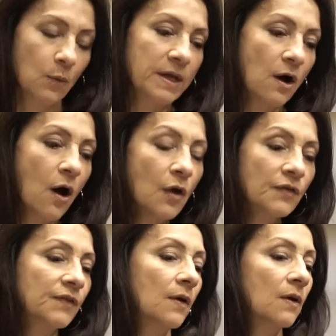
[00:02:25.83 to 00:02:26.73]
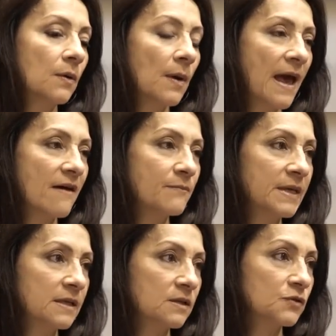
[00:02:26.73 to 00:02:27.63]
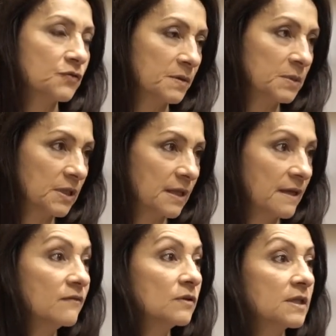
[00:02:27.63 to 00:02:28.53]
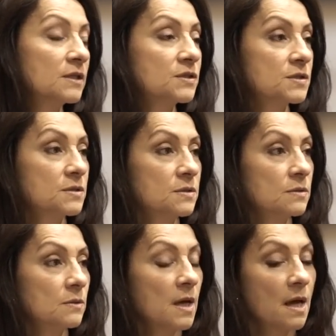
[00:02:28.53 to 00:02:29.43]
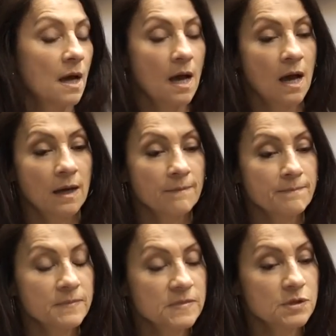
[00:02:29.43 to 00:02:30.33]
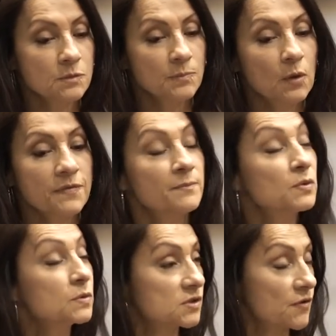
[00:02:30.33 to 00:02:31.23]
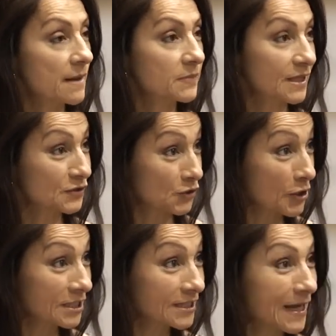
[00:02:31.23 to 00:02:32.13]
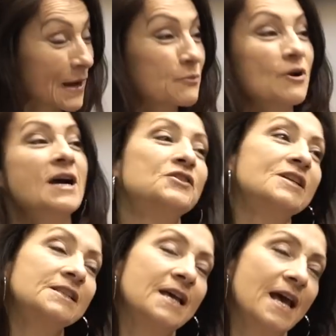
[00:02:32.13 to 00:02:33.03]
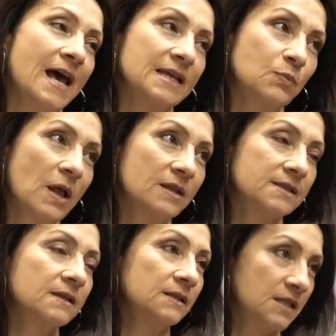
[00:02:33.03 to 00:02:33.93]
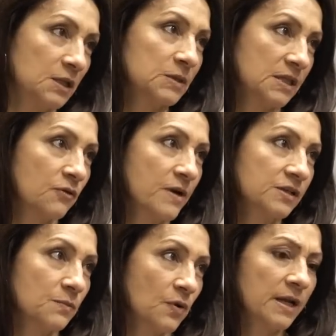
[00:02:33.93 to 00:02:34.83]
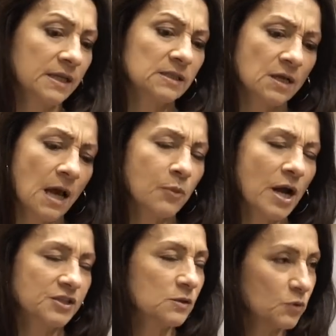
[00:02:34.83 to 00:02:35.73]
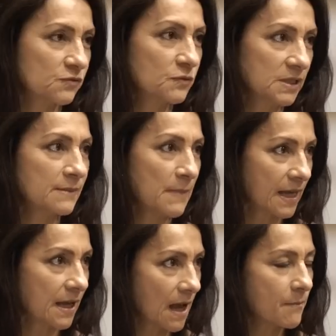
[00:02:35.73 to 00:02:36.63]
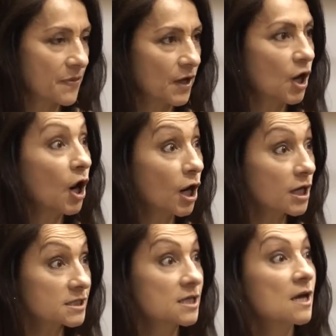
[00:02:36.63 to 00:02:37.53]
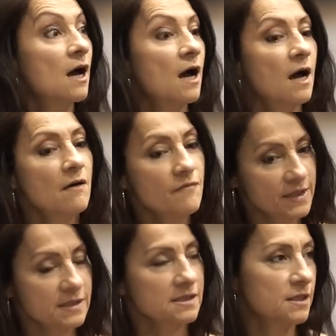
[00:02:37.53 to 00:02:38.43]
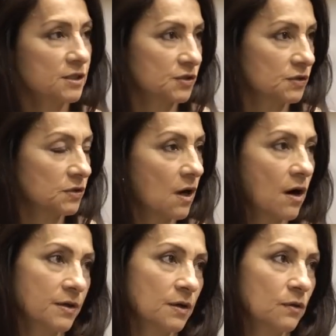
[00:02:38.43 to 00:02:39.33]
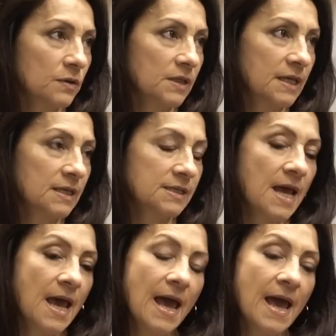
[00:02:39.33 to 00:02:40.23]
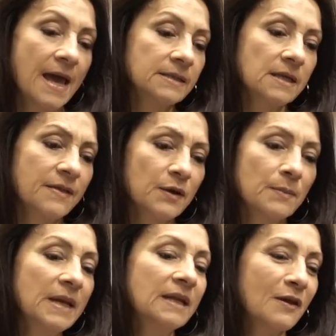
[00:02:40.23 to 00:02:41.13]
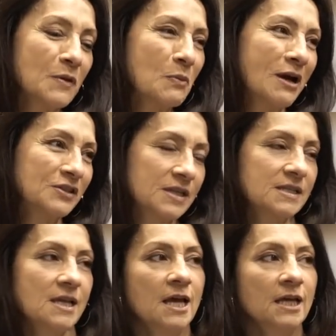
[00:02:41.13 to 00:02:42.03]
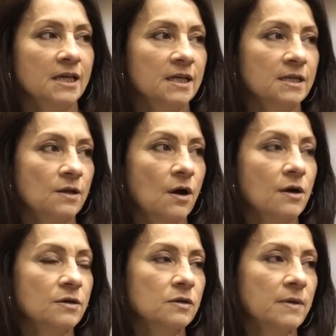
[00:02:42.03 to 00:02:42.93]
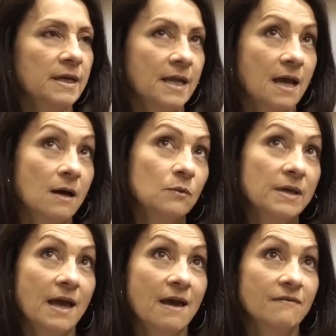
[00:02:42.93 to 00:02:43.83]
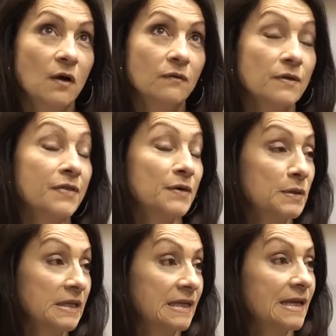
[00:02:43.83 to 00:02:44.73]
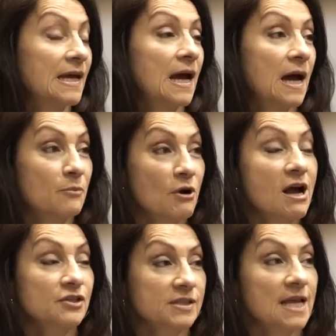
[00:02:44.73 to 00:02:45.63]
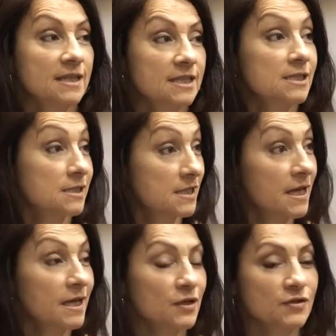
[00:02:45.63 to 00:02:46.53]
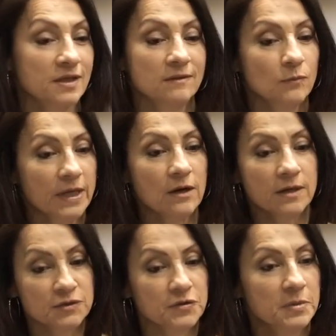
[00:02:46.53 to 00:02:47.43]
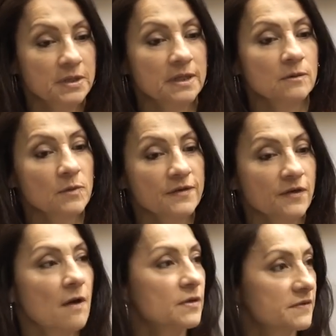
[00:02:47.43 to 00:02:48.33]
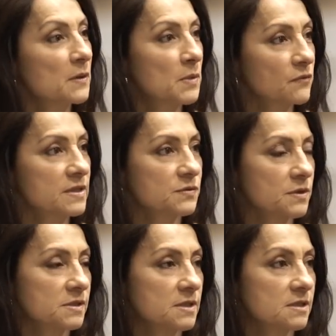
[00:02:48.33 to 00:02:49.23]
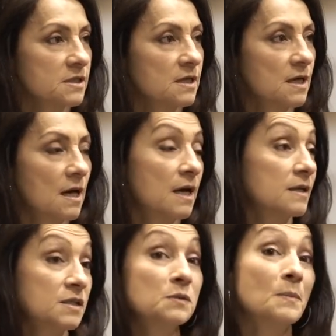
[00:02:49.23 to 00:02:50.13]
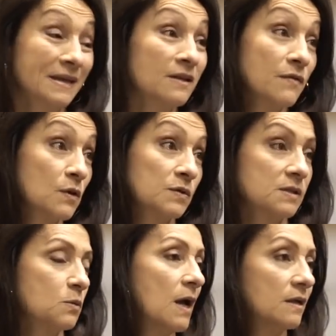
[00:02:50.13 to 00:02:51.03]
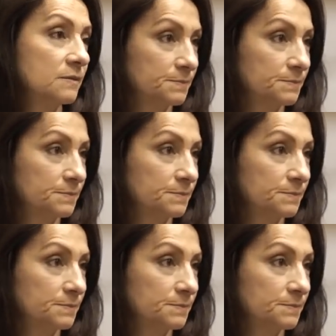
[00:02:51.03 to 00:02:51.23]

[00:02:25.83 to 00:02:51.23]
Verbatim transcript: We also have been contributing heavily to um, to both the Bootstrap Get Started project as well as the Continuous Integration product, uh, project, which really make up the heart of this initial Arno release. And there are many other projects uh, in Arno right now. We have over 30 uh, projects at this stage, and we are contributing with software development resources uh, to many of those as well.